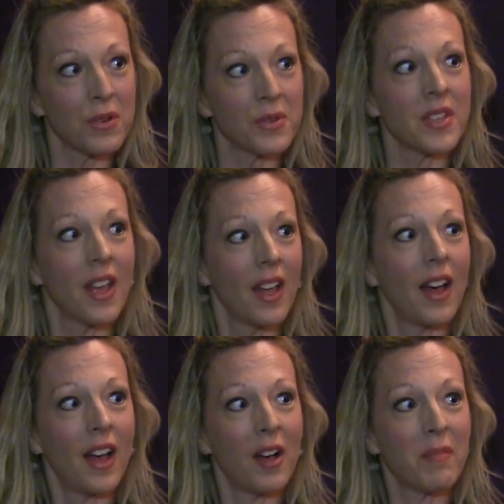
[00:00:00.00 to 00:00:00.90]
use
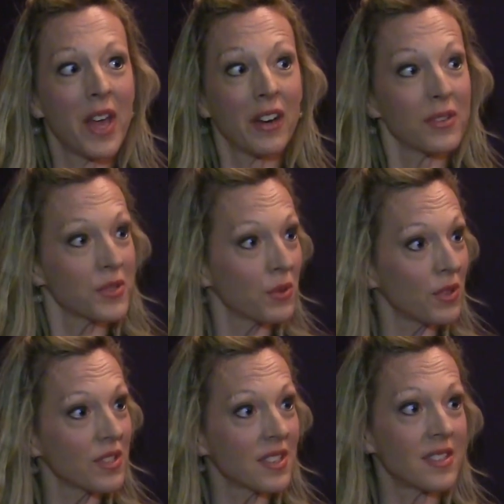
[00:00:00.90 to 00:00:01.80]
at our
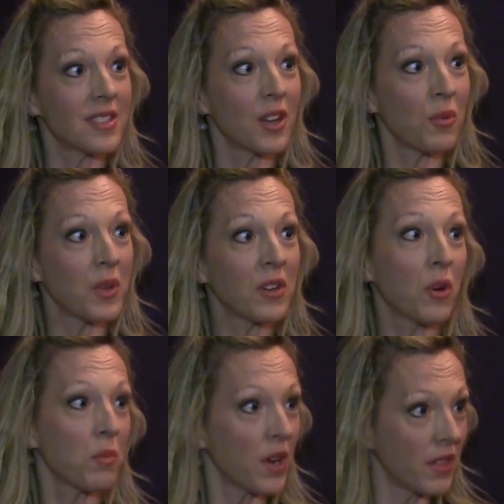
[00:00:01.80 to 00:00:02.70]
schools. And so we
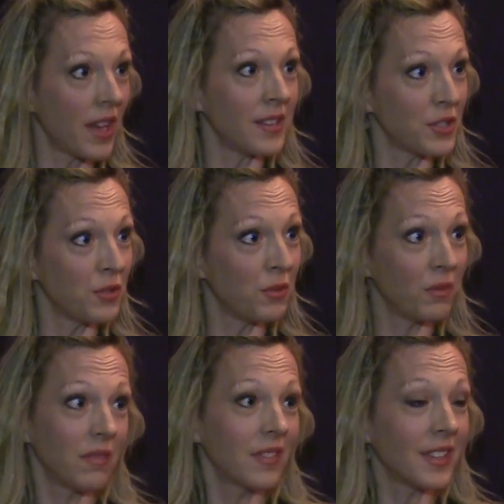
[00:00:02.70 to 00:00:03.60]
incorporated that into
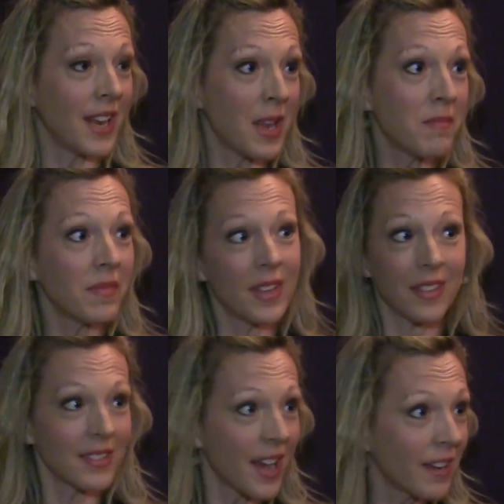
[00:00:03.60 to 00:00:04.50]
the name,
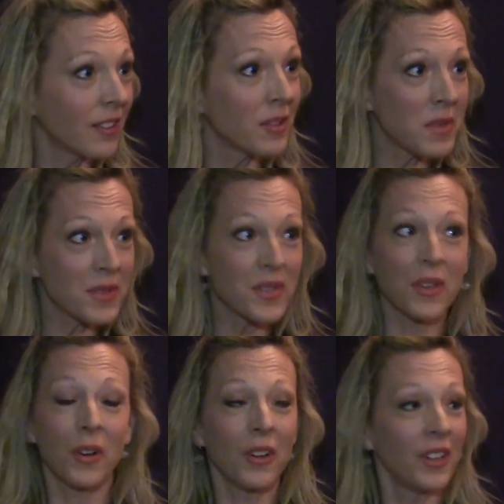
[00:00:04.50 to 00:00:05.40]
the title of the
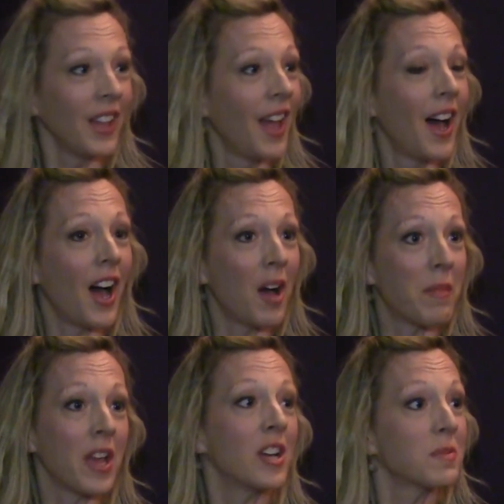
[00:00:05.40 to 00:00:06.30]
musical.
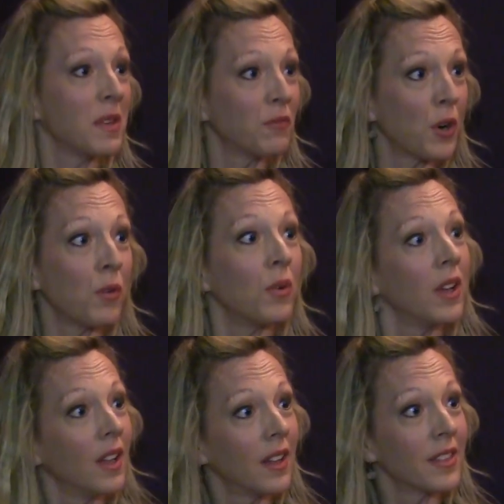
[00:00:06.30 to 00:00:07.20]
My husband wrote
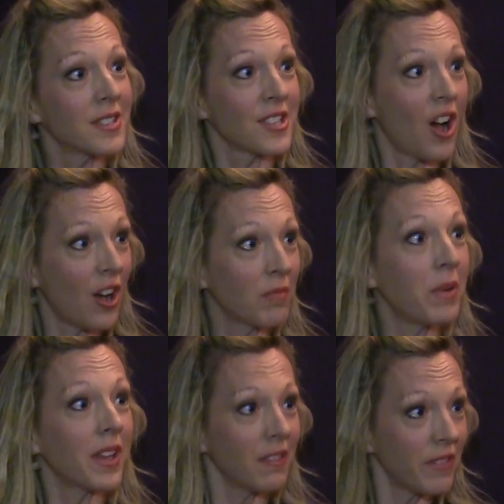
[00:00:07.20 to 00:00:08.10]
the song
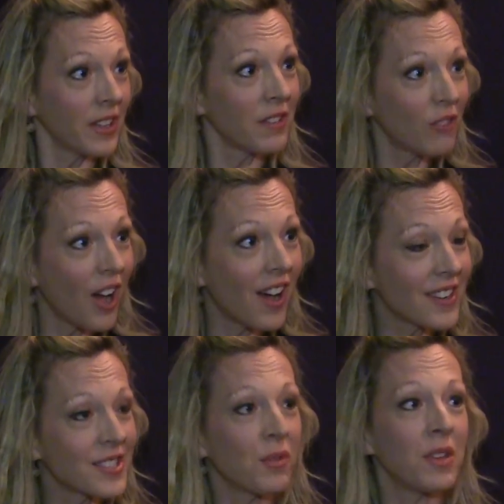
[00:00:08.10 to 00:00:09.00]
Bucket Filling
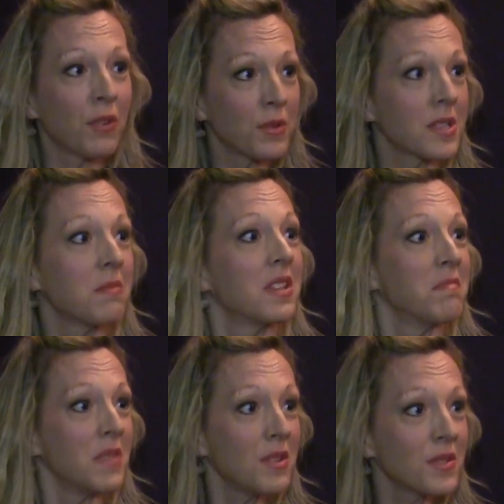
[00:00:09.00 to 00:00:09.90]
Rock, so he wrote some of the
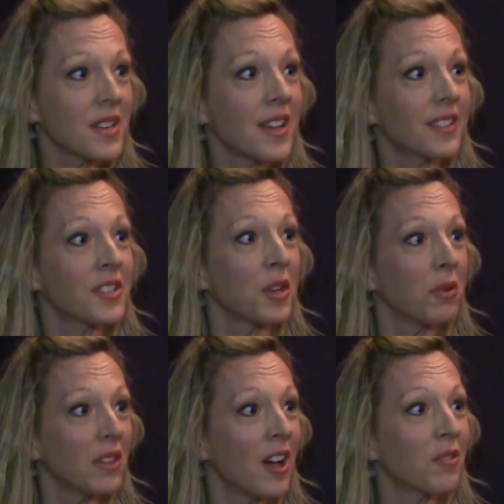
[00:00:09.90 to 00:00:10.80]
music to go
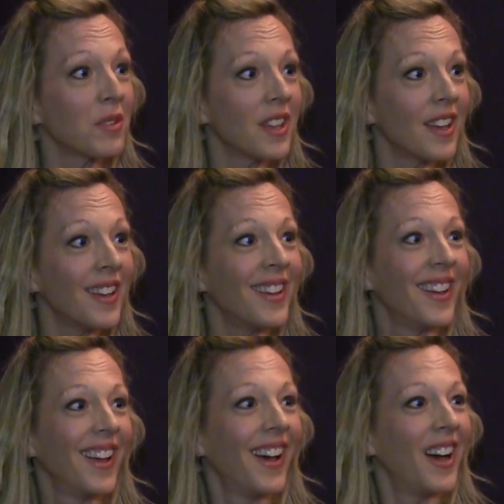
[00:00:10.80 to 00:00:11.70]
along with it,
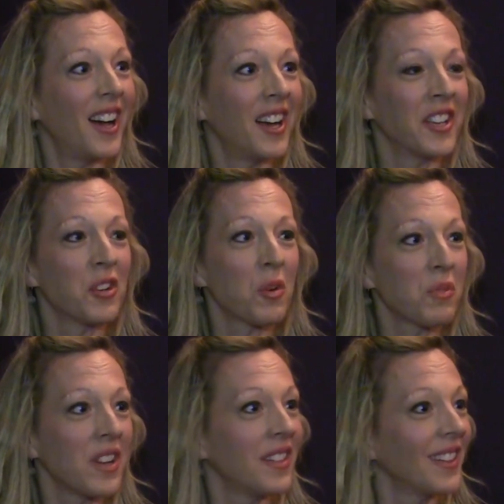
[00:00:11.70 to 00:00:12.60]

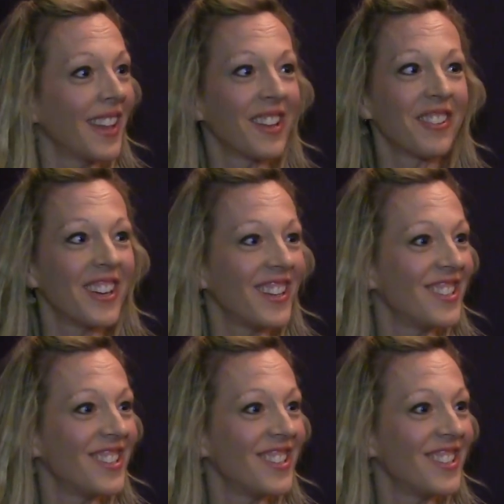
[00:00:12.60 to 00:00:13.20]
incorporating the language.